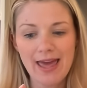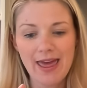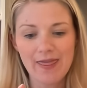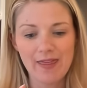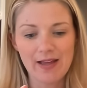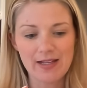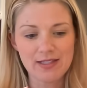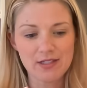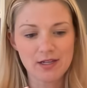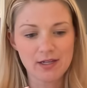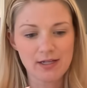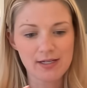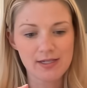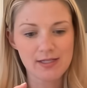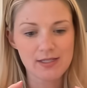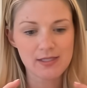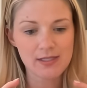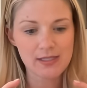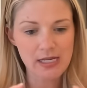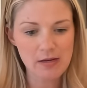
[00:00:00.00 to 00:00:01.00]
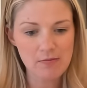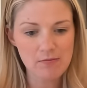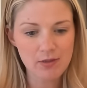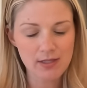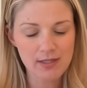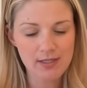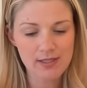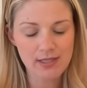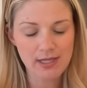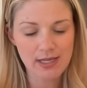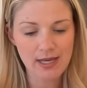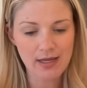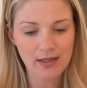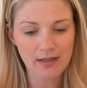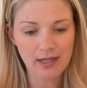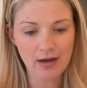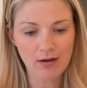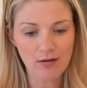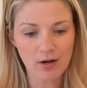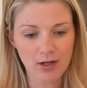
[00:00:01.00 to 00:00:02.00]
that's going to seamlessly
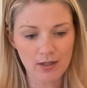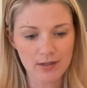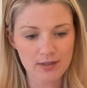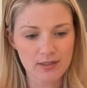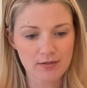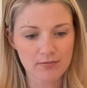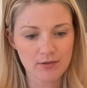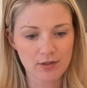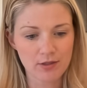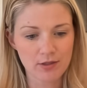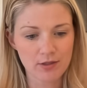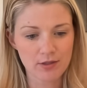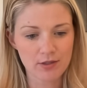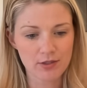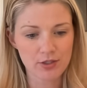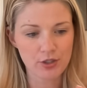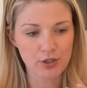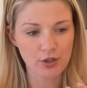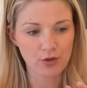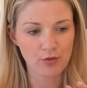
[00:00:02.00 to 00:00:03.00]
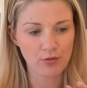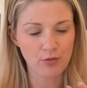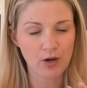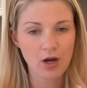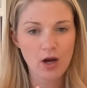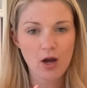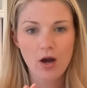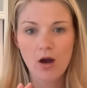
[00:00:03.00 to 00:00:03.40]
allow customers to